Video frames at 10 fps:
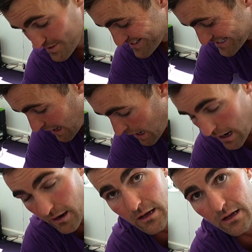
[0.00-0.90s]

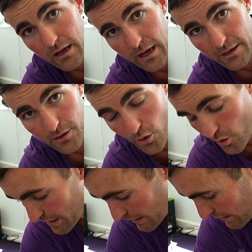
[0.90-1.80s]
star at
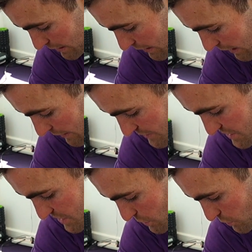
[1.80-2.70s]
learning the
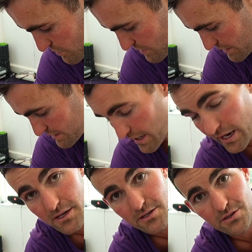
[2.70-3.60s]
skills it
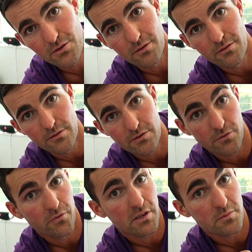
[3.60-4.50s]
takes to
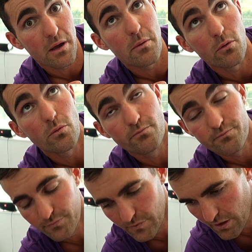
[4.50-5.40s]
fix people.
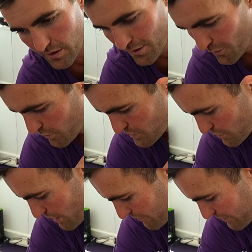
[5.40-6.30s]
We do
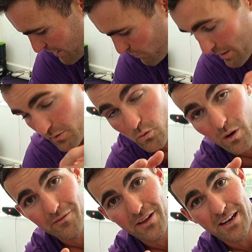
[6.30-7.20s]
have that. Maybe we'll
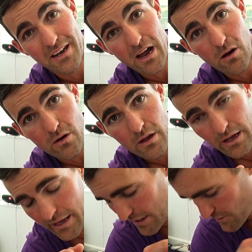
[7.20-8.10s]
have that in our
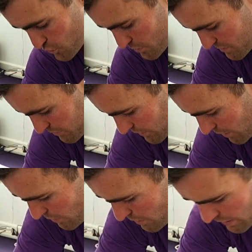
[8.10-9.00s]
description below.